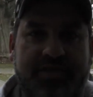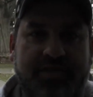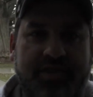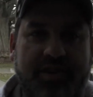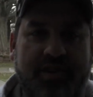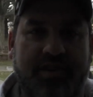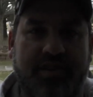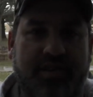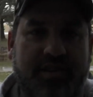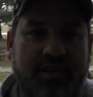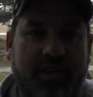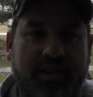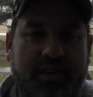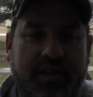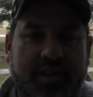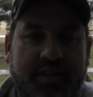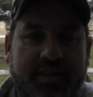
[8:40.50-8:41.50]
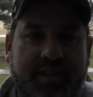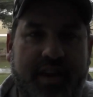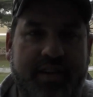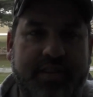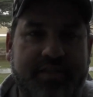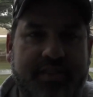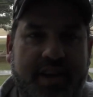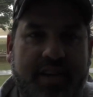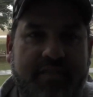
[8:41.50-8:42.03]
year, and that
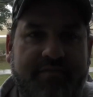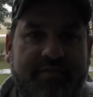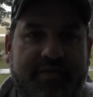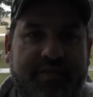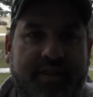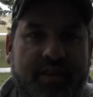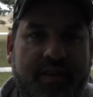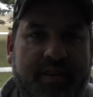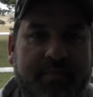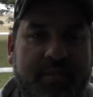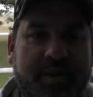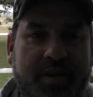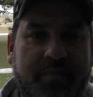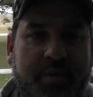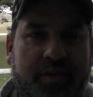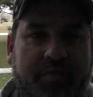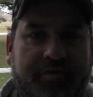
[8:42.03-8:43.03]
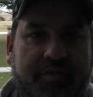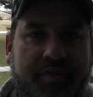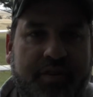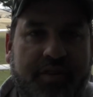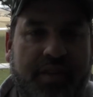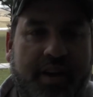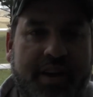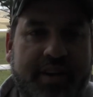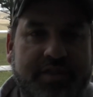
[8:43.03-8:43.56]
has had very minimal
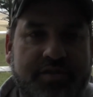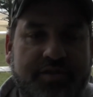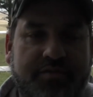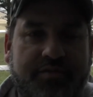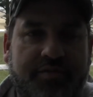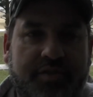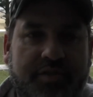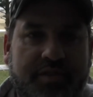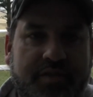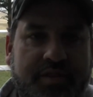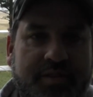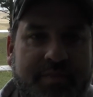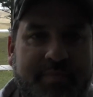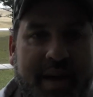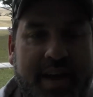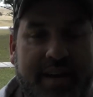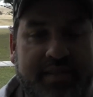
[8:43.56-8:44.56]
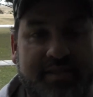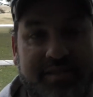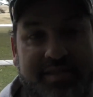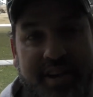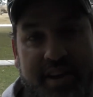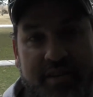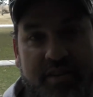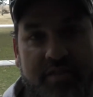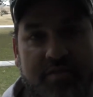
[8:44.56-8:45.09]
fertilizer for the past
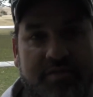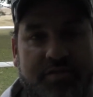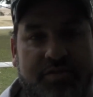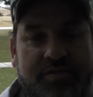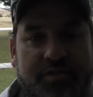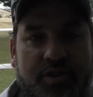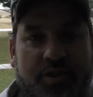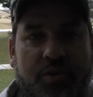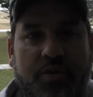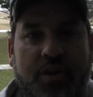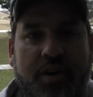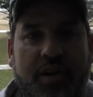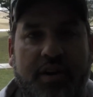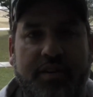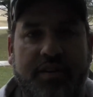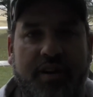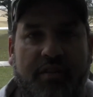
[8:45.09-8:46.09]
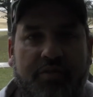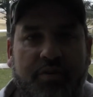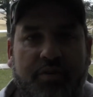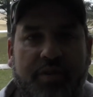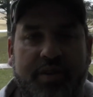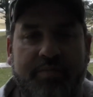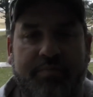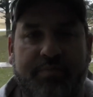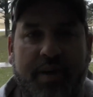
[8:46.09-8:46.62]
10 years or so. Never
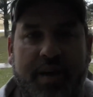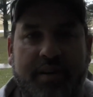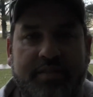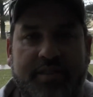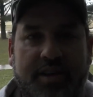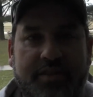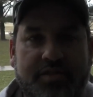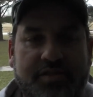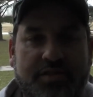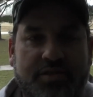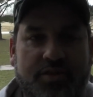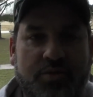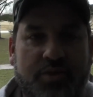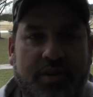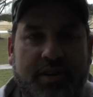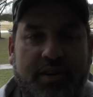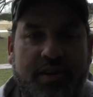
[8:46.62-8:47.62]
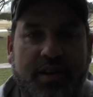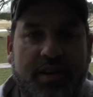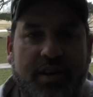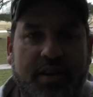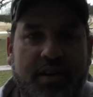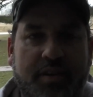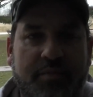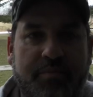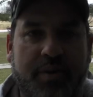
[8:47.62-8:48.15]
really paid attention to it,
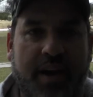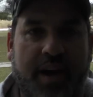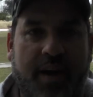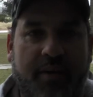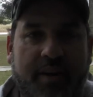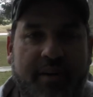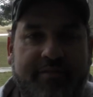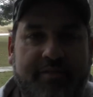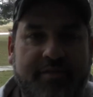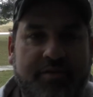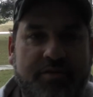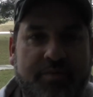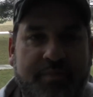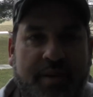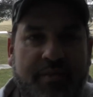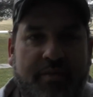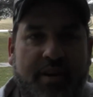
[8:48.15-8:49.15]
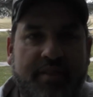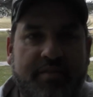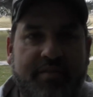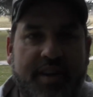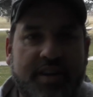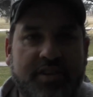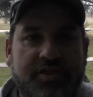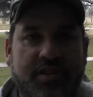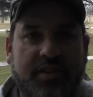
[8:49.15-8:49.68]
but now after doing my
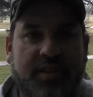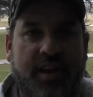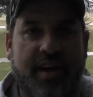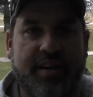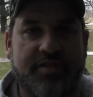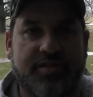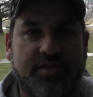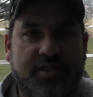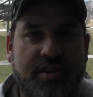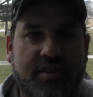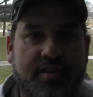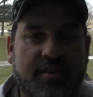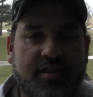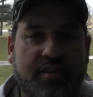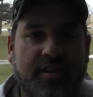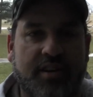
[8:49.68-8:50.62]
renovation last year,